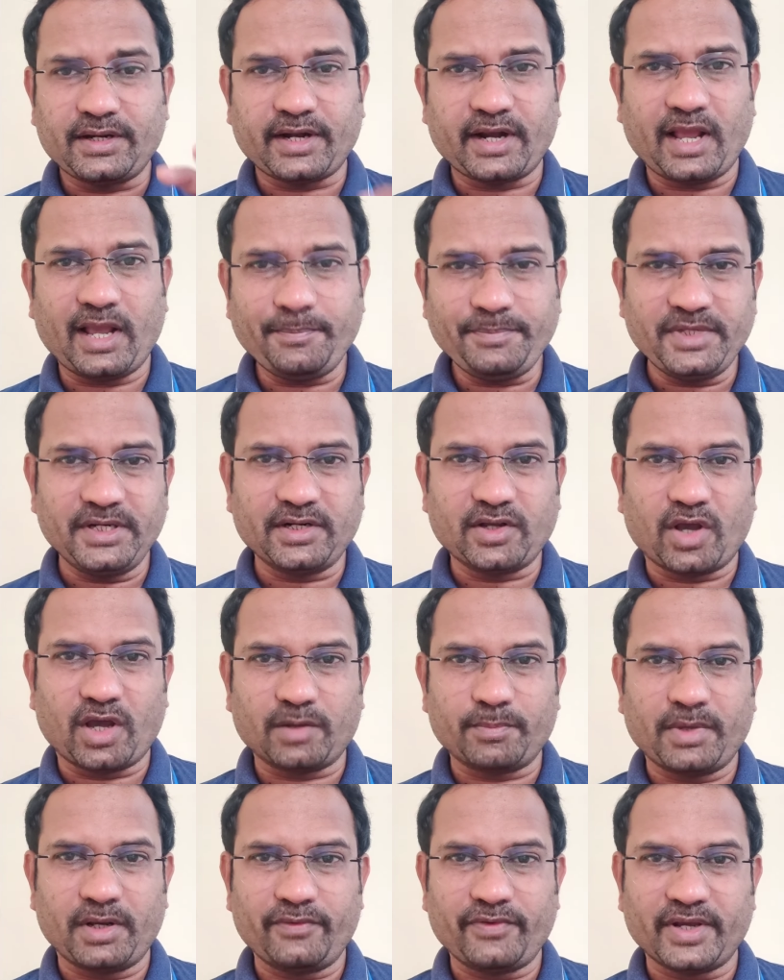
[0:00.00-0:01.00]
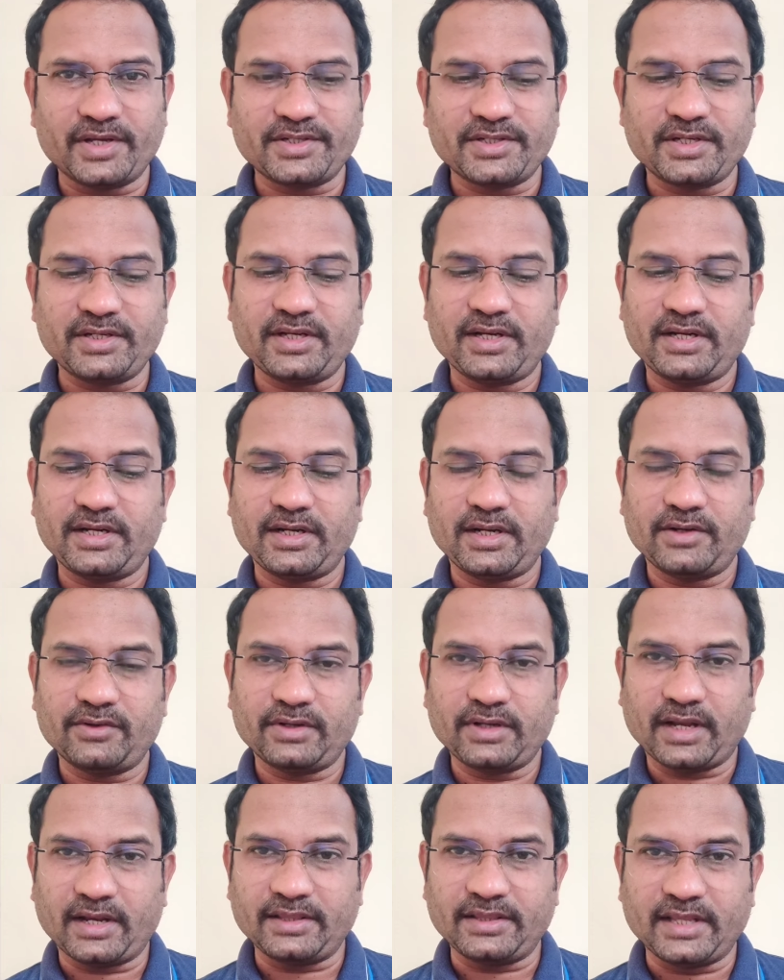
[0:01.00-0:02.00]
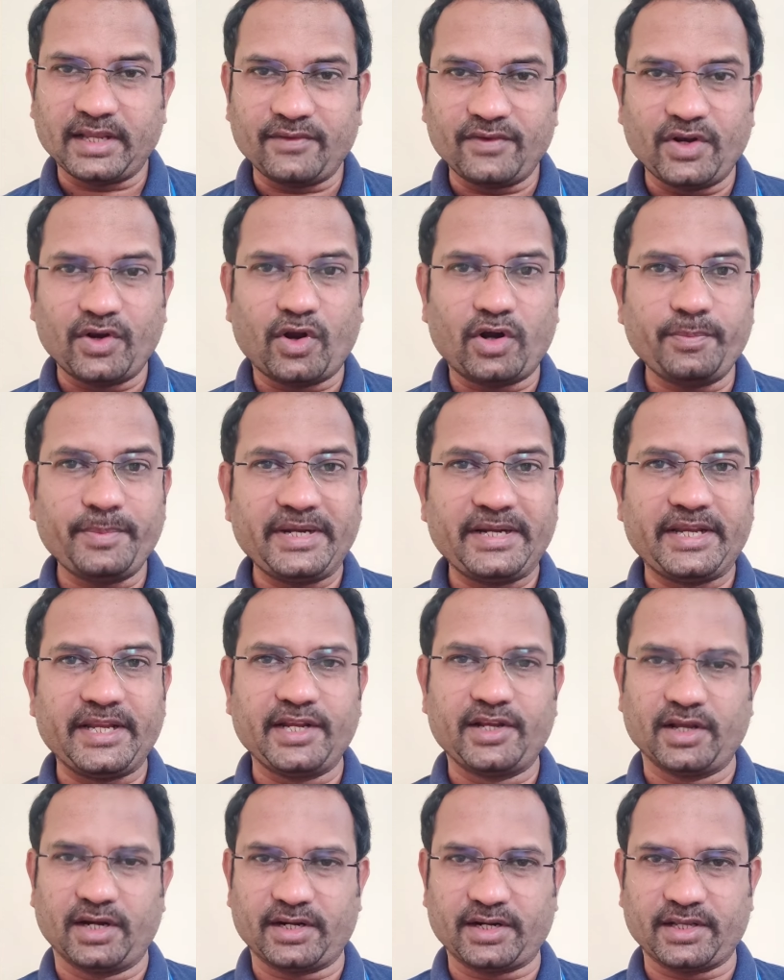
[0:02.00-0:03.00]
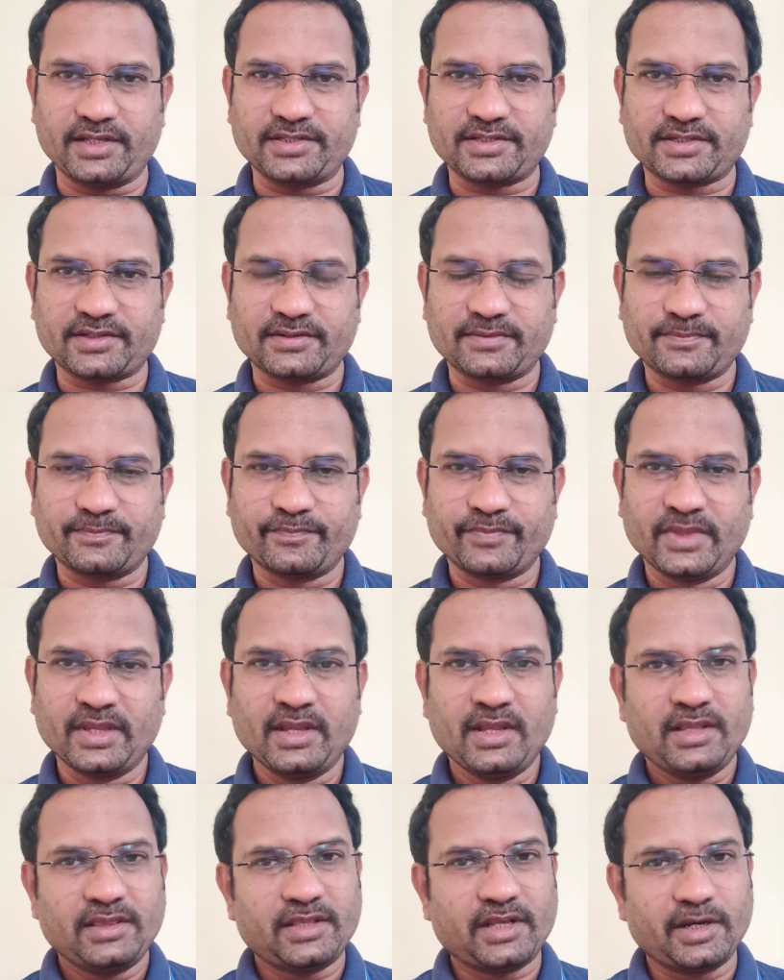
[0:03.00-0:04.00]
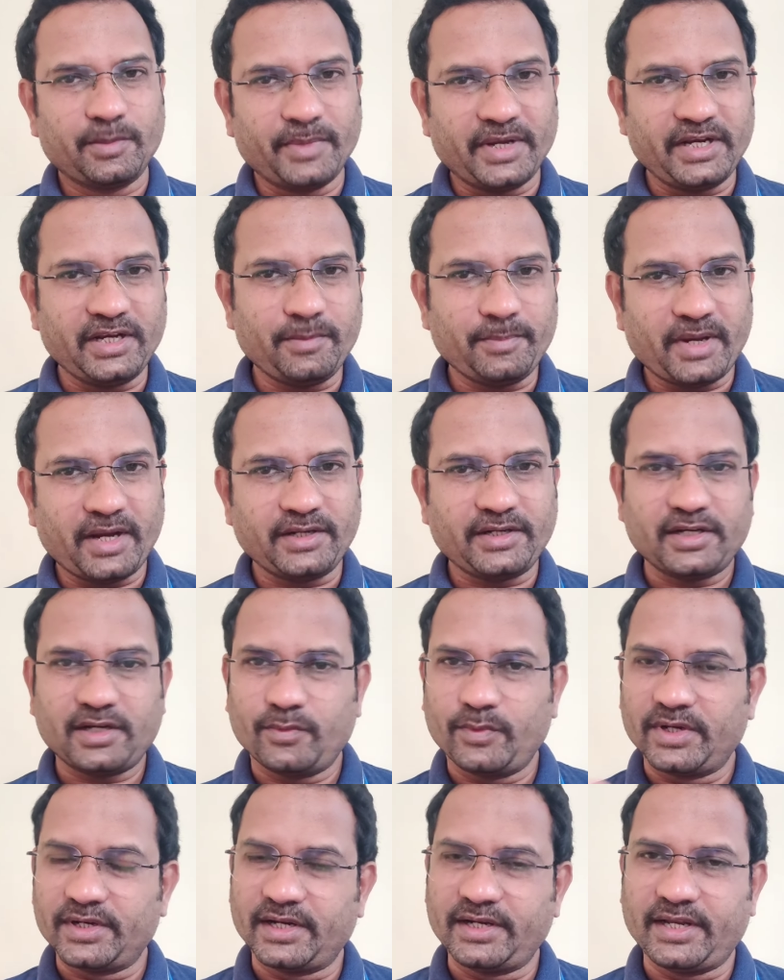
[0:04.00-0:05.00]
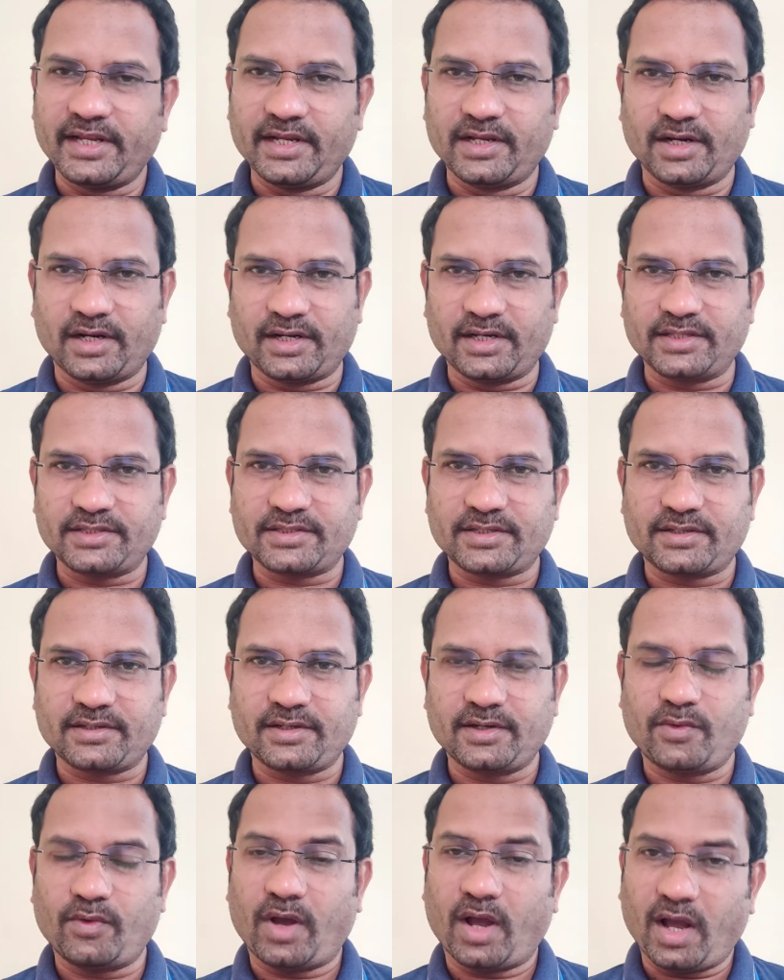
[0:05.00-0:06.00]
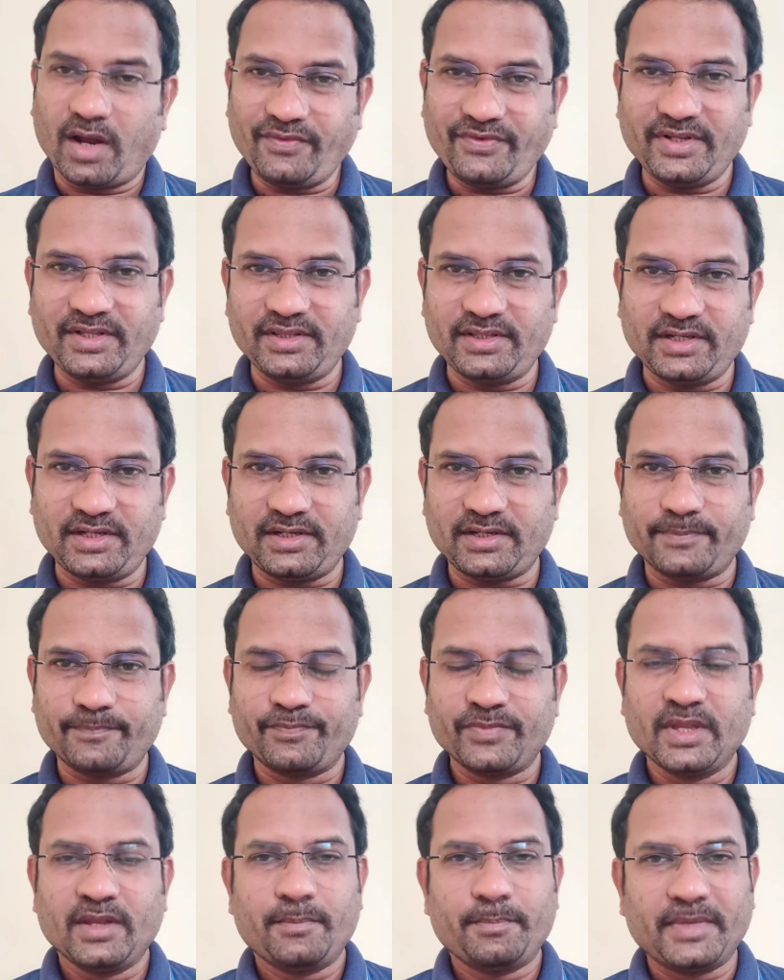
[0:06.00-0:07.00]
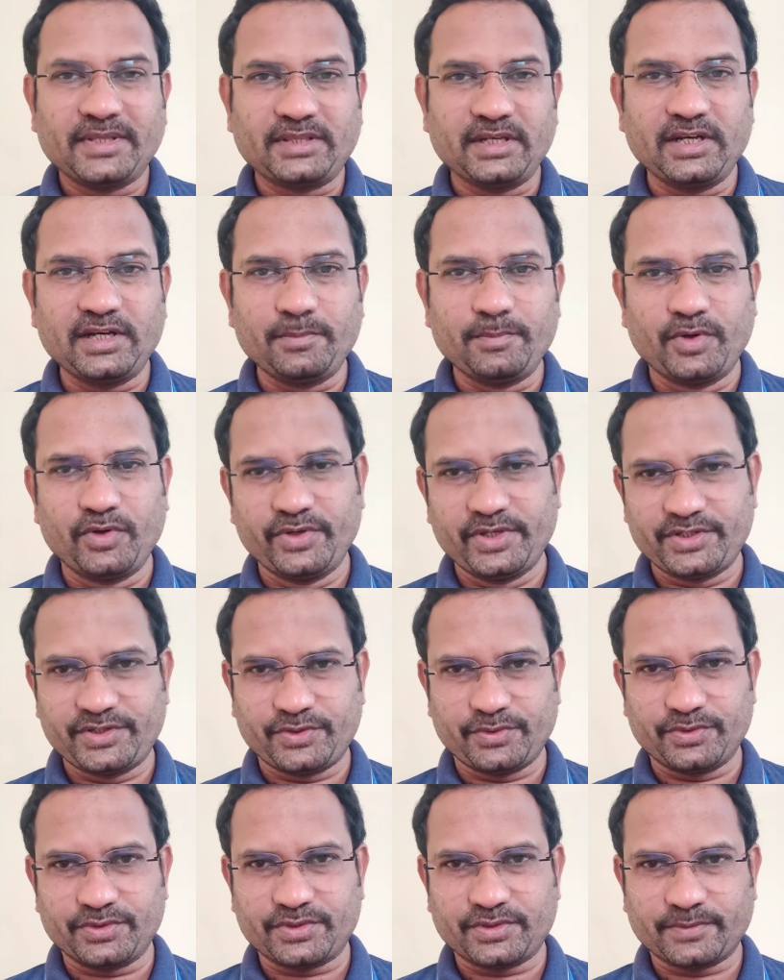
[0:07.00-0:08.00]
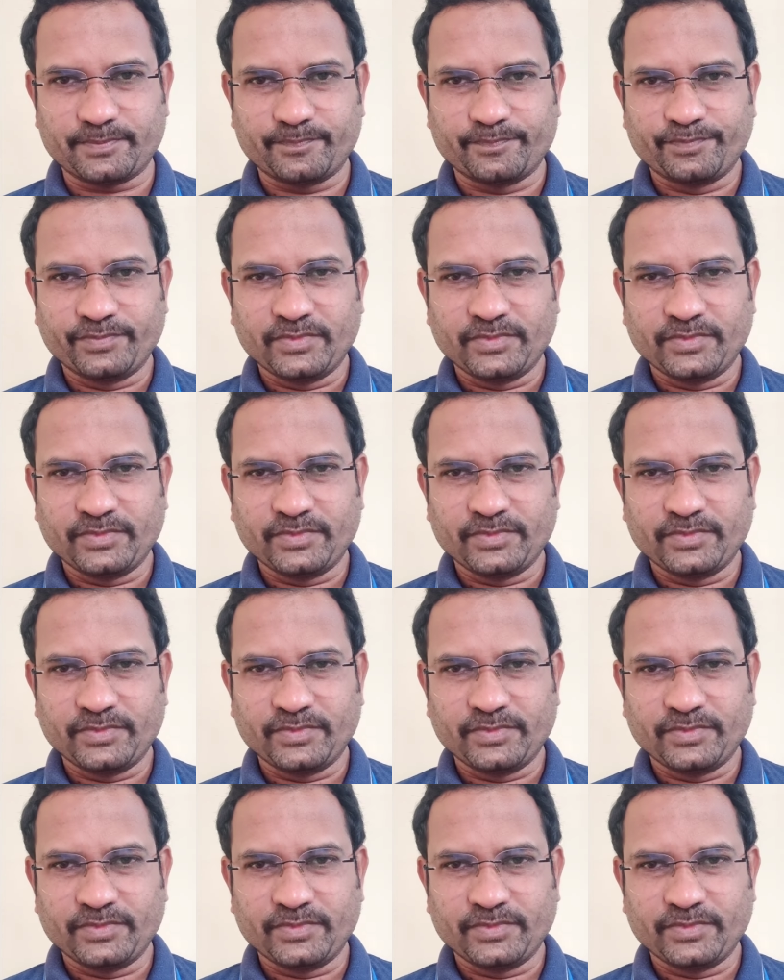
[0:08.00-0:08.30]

trap that carbol fuchsin and, and they will not be decolorized. The remaining bacteria will get decolorized. Now after that, methylene blue is used.